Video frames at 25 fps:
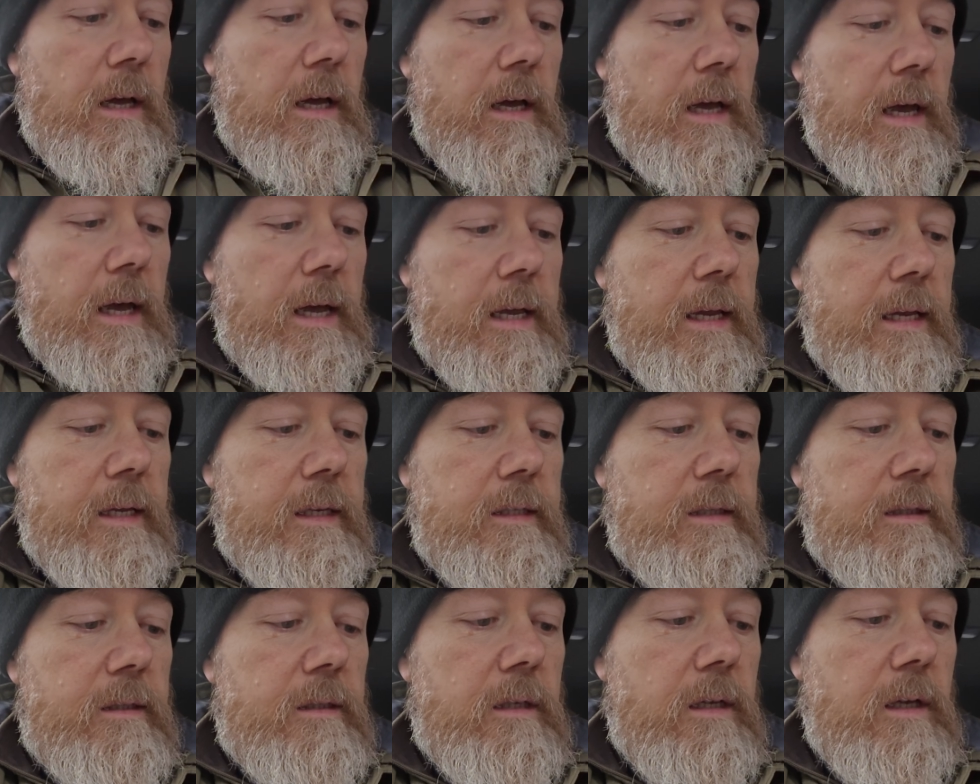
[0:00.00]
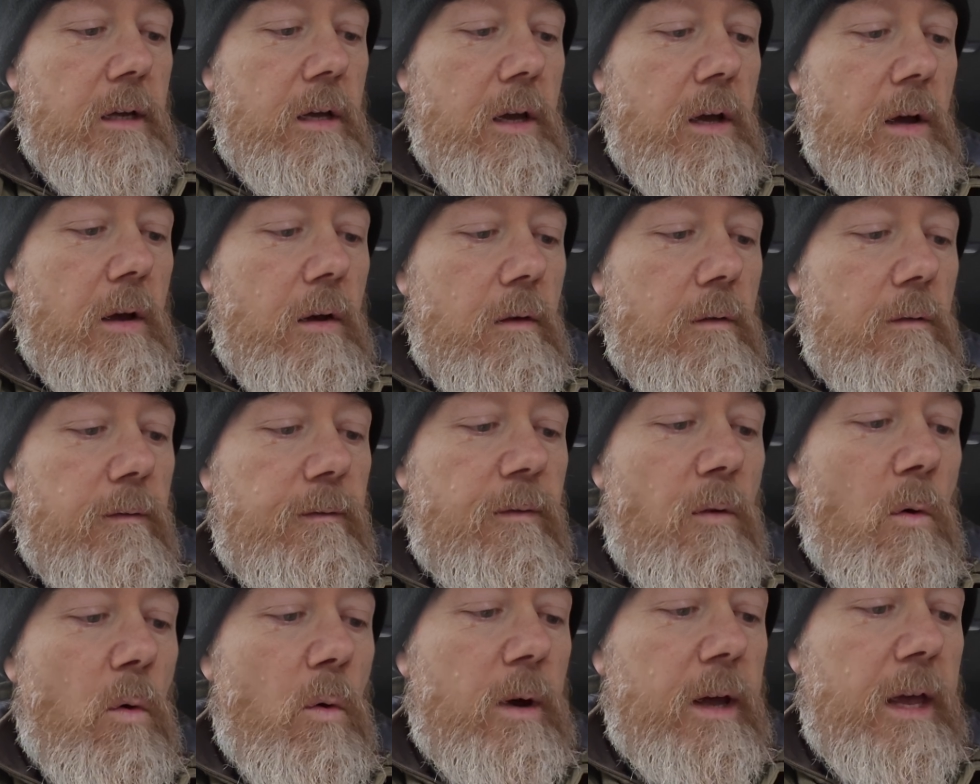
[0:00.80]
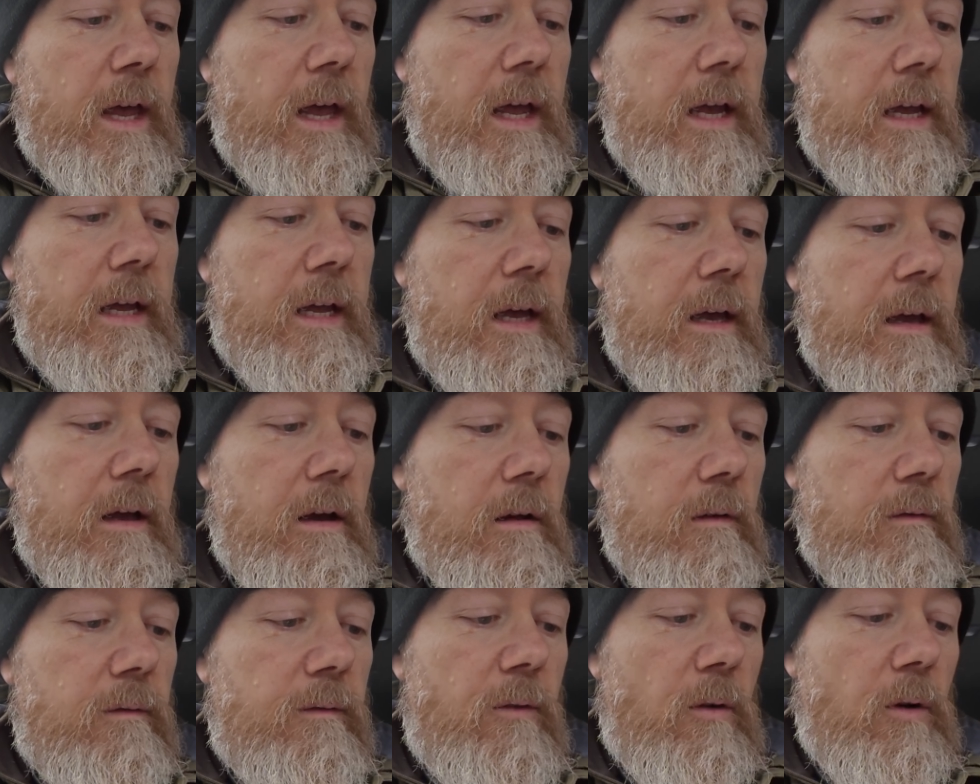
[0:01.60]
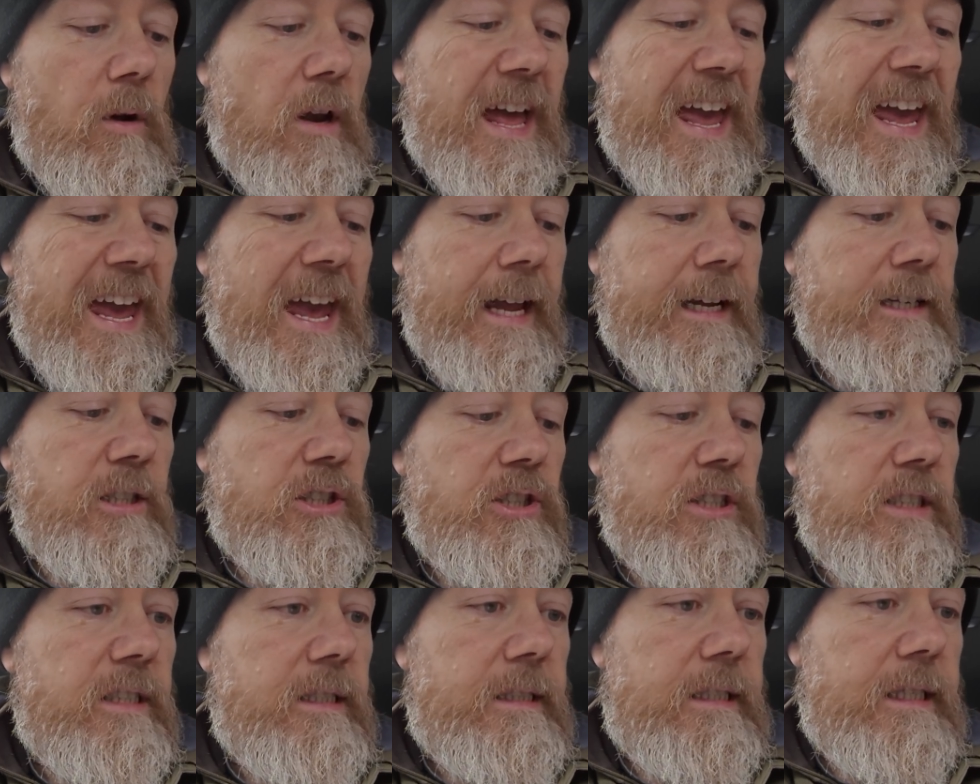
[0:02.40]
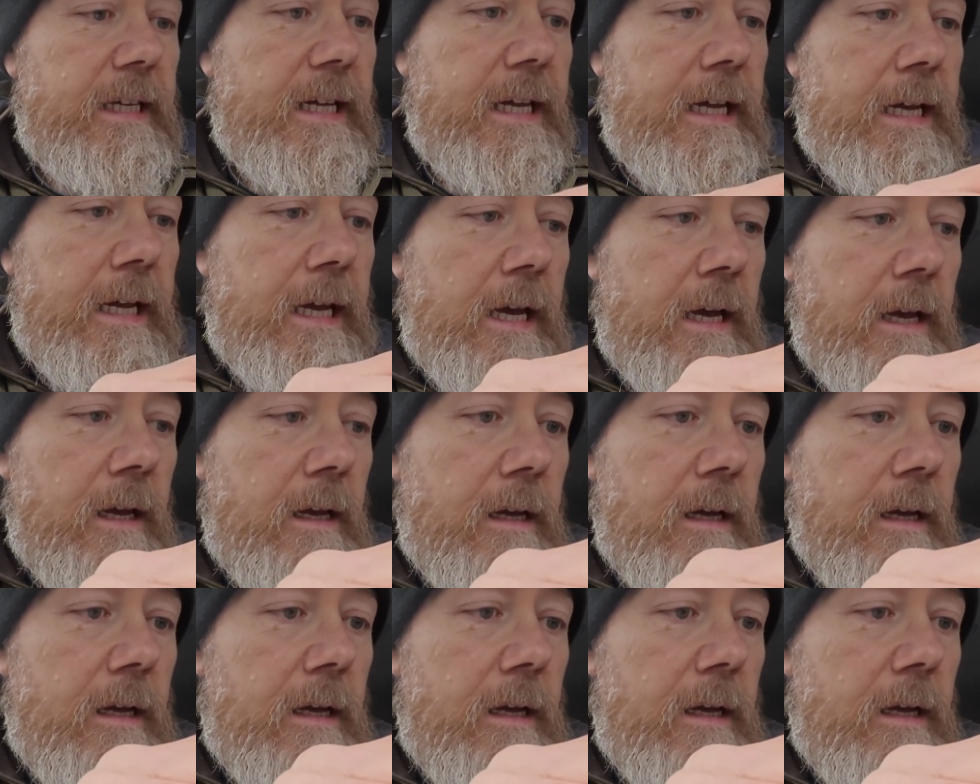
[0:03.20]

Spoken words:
is 4K full HD.